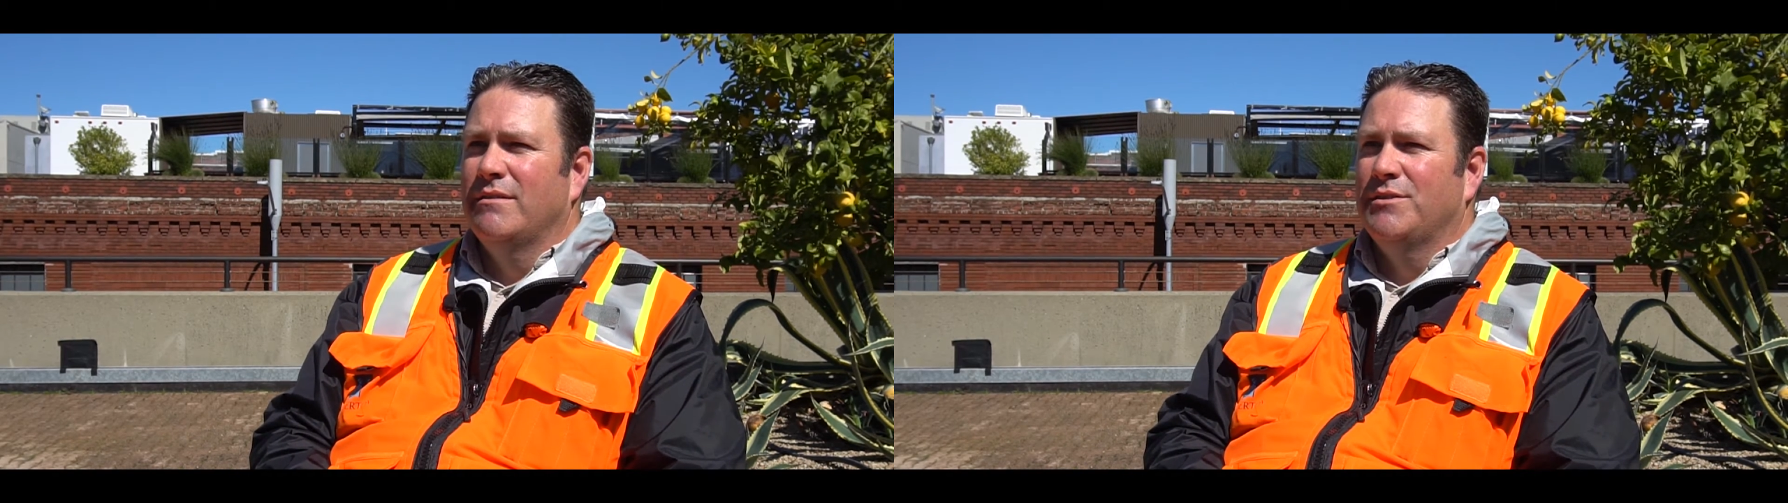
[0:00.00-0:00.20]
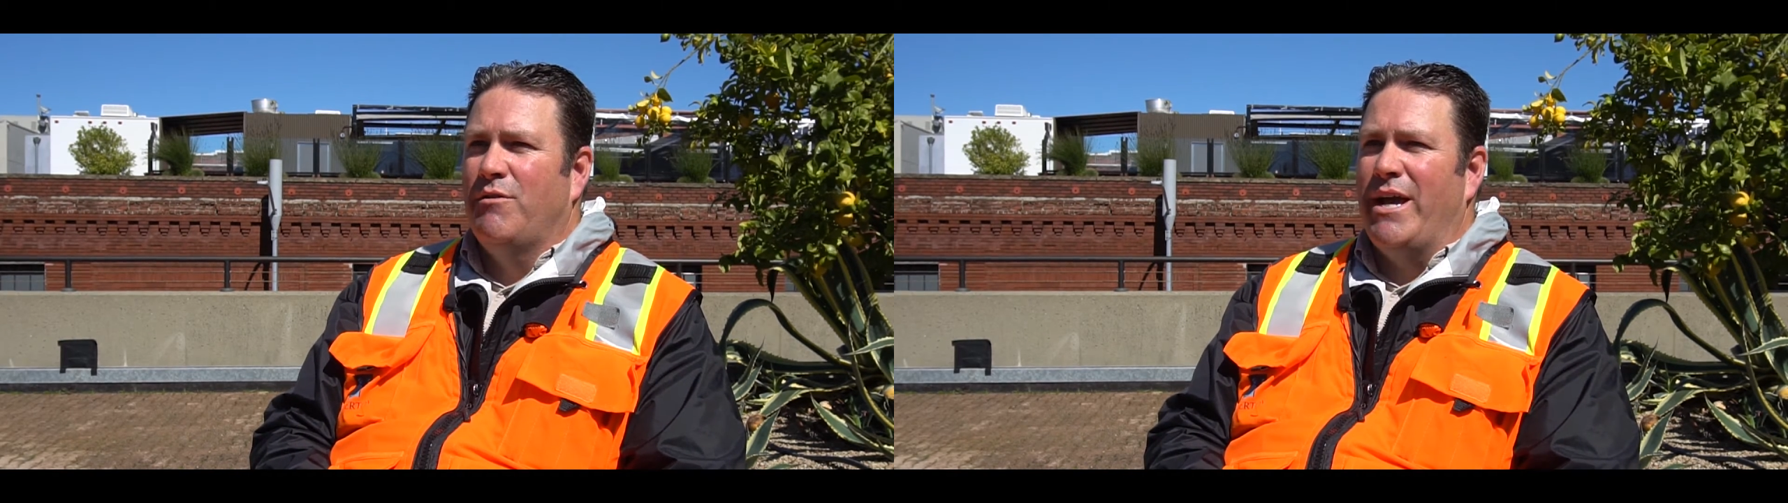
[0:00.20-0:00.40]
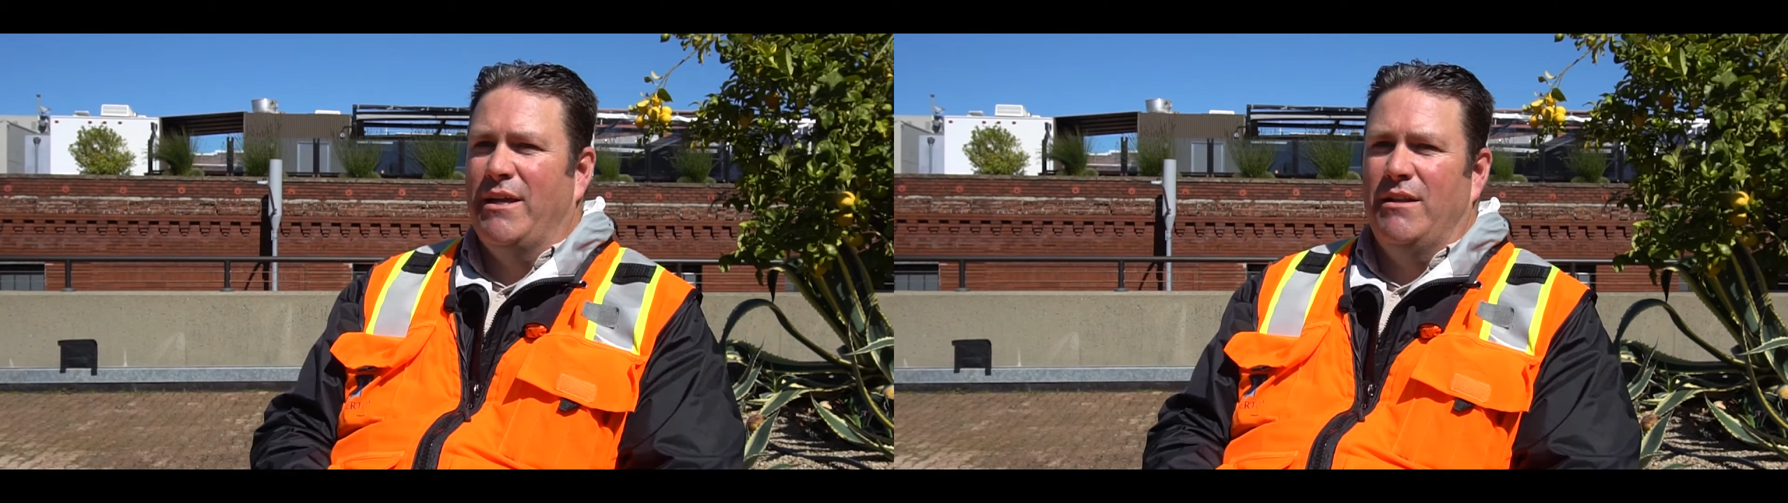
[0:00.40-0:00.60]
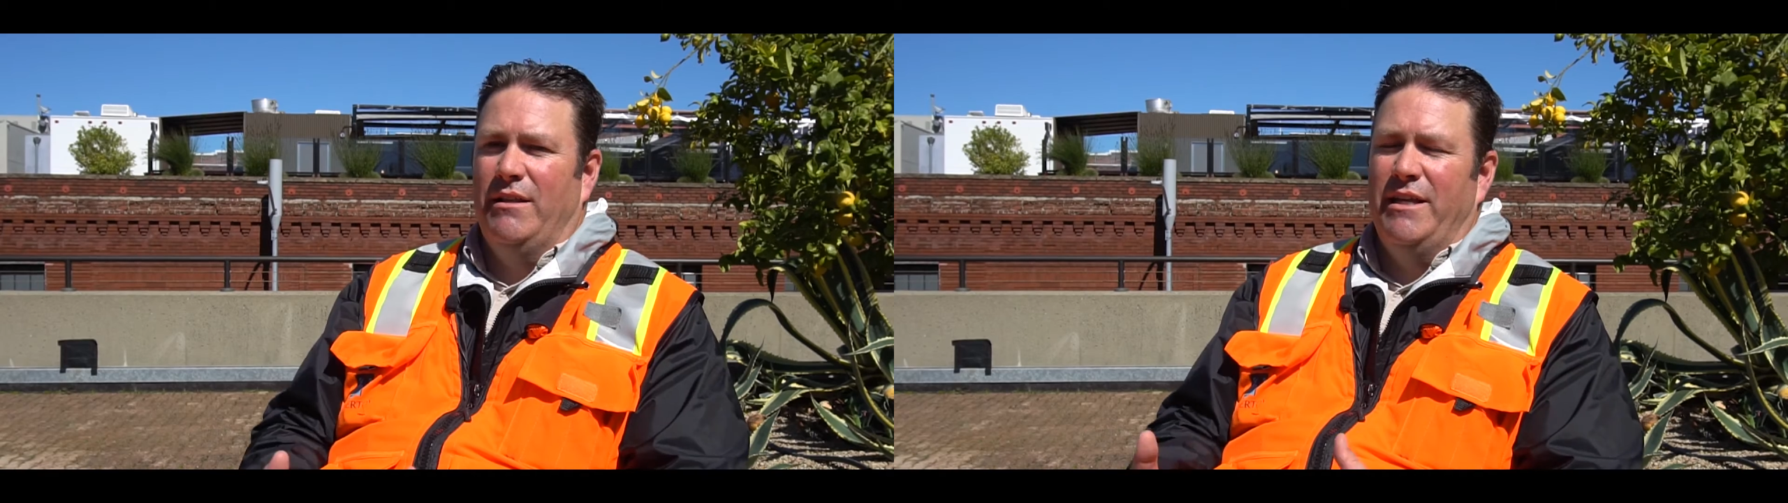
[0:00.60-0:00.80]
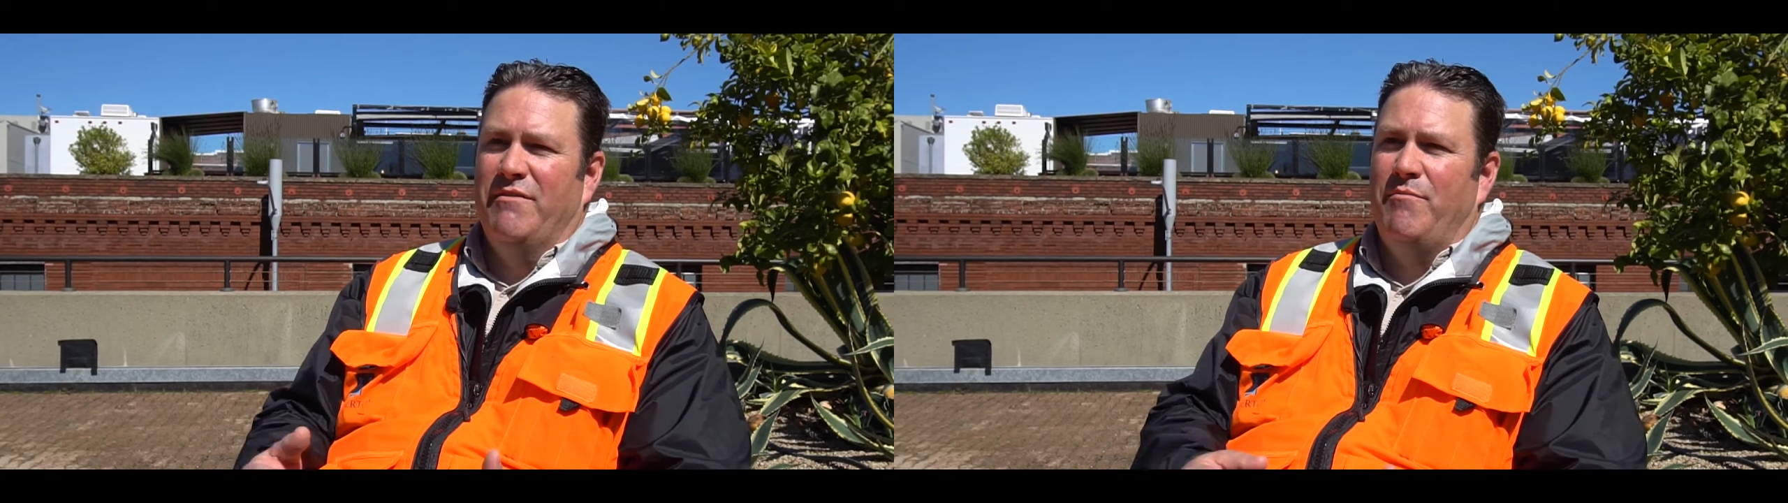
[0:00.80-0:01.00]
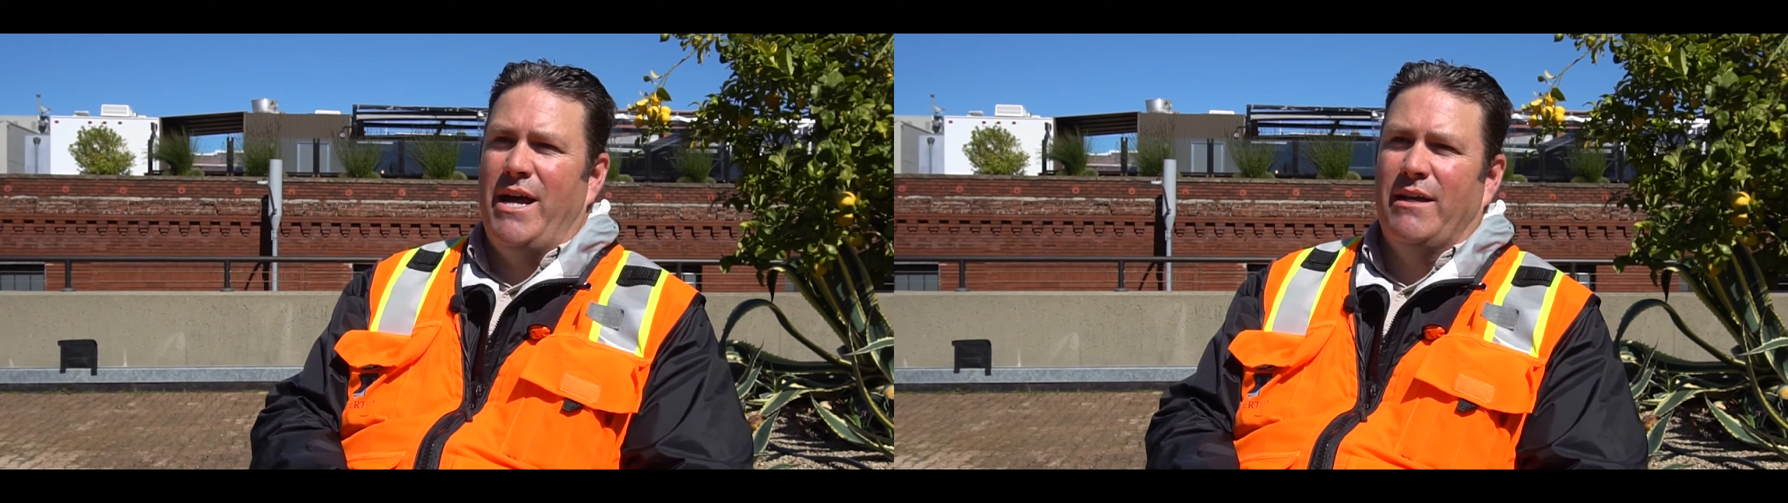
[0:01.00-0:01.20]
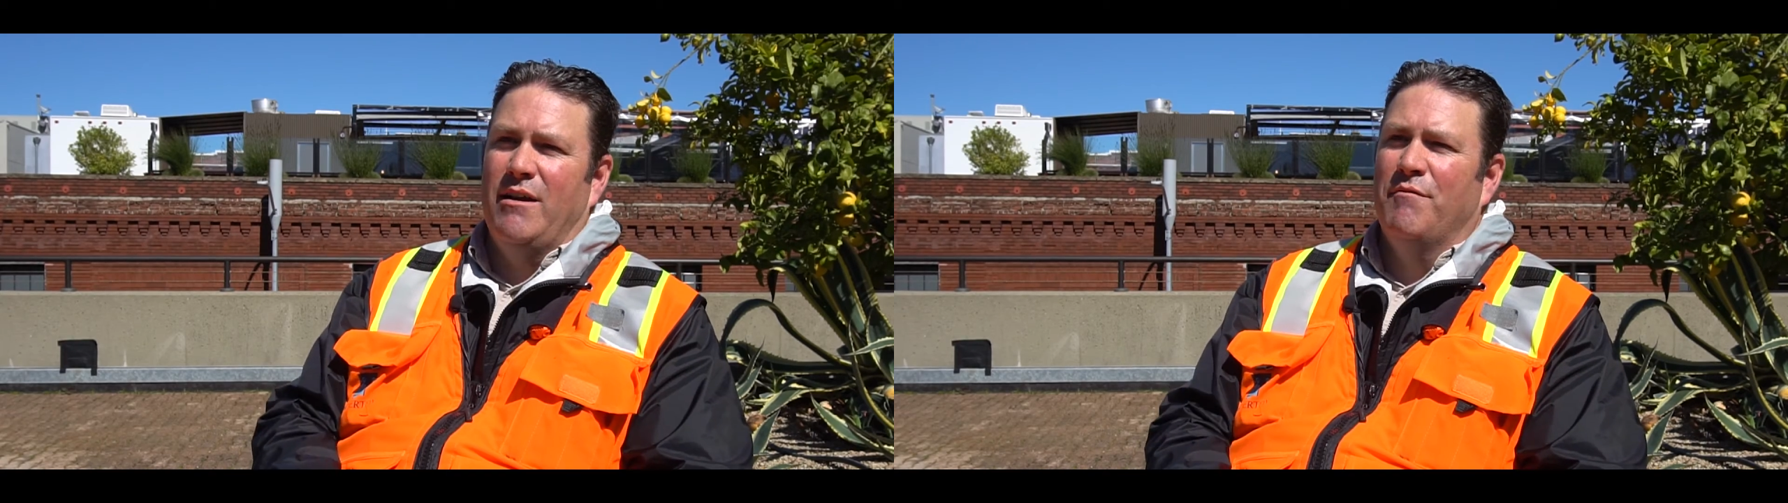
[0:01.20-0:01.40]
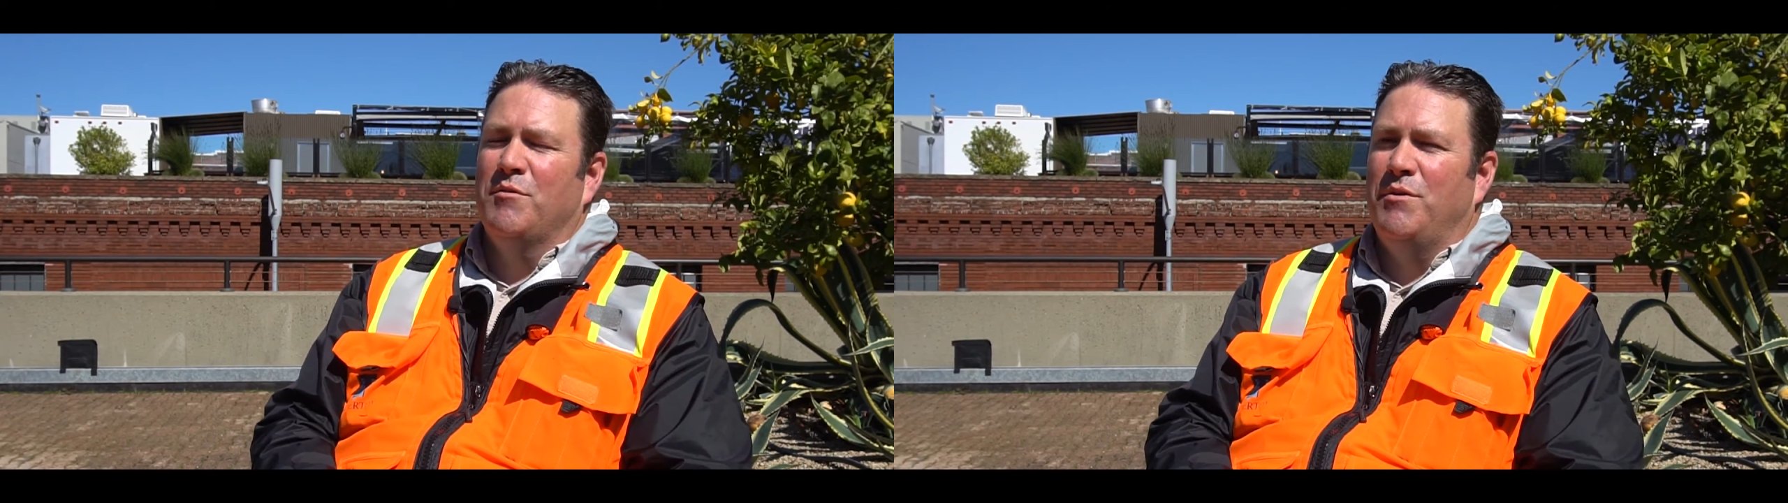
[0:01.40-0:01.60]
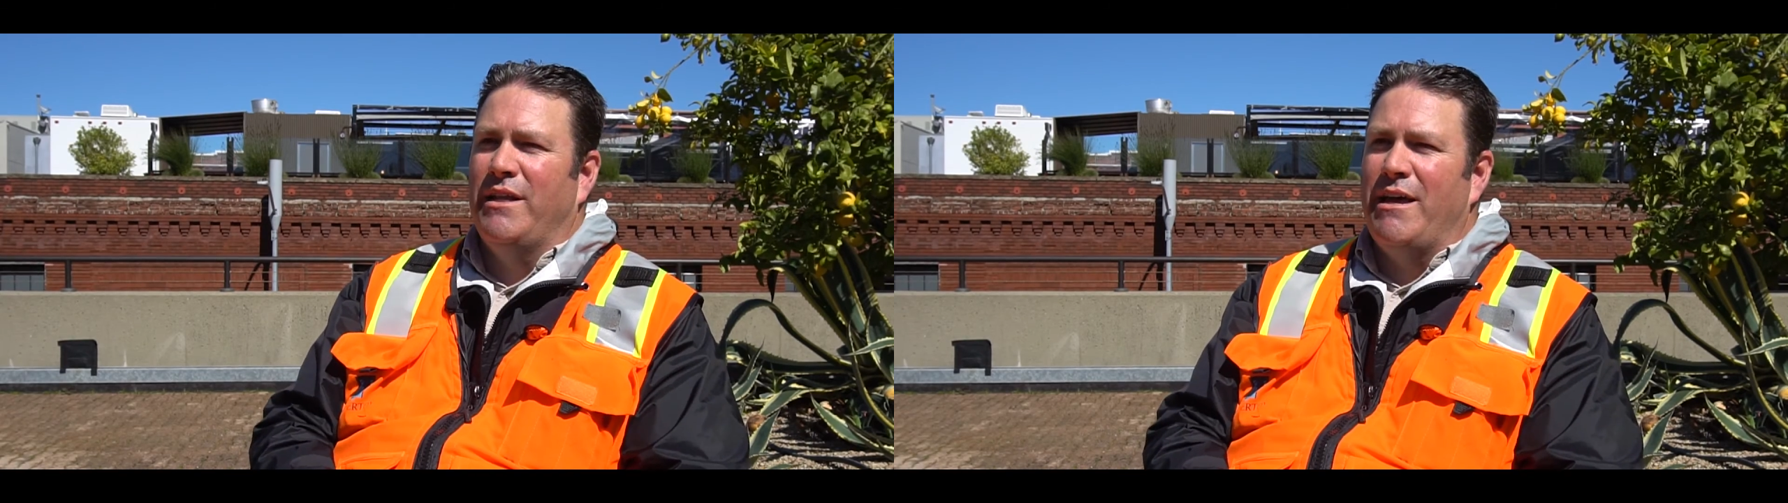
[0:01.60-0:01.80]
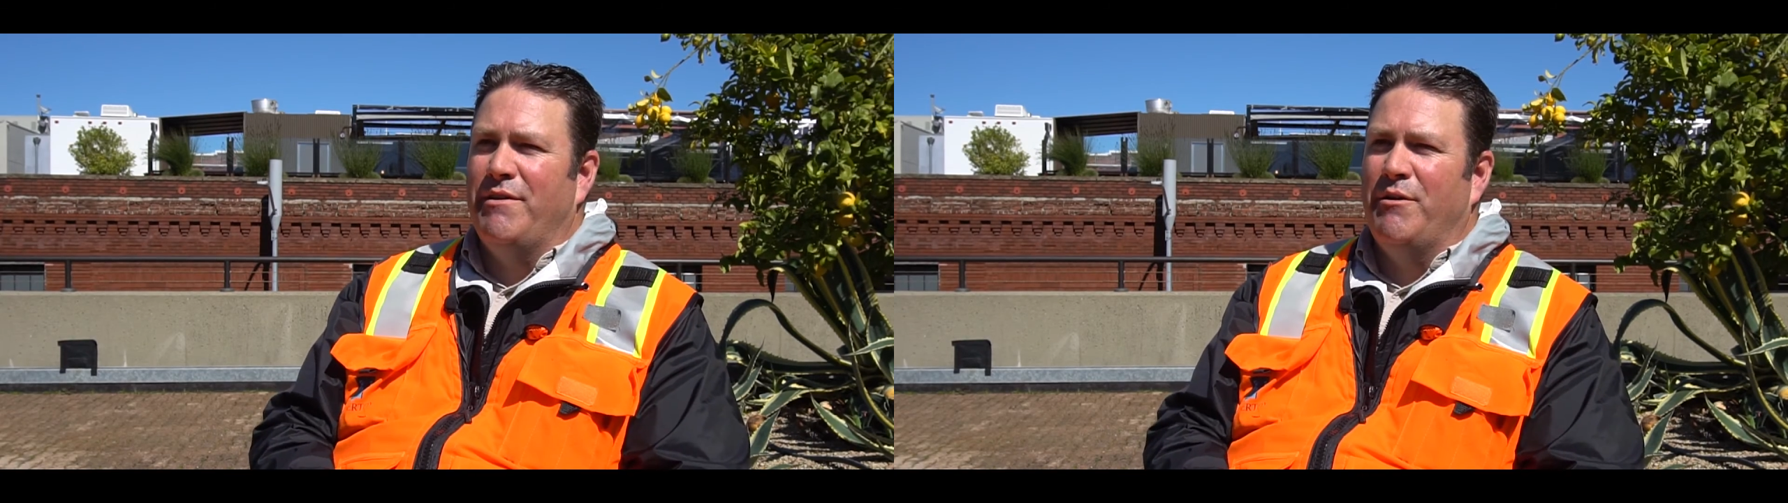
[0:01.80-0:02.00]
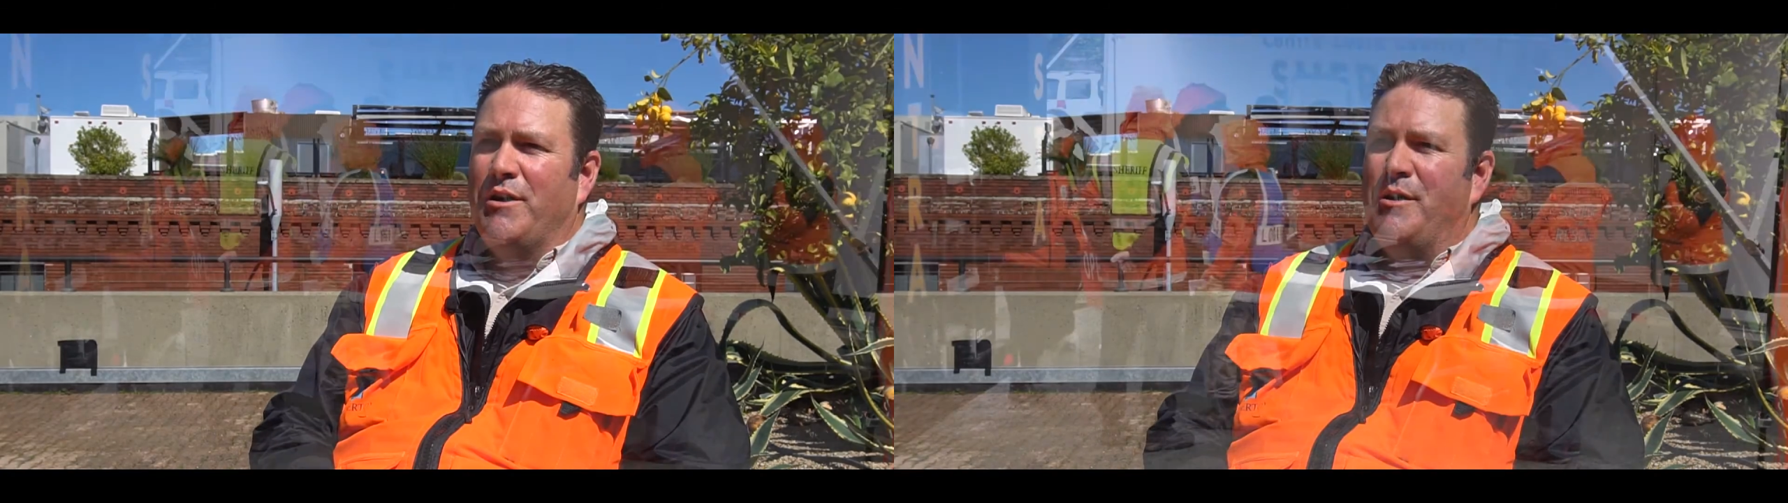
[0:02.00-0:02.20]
So I can live my comfortable life here at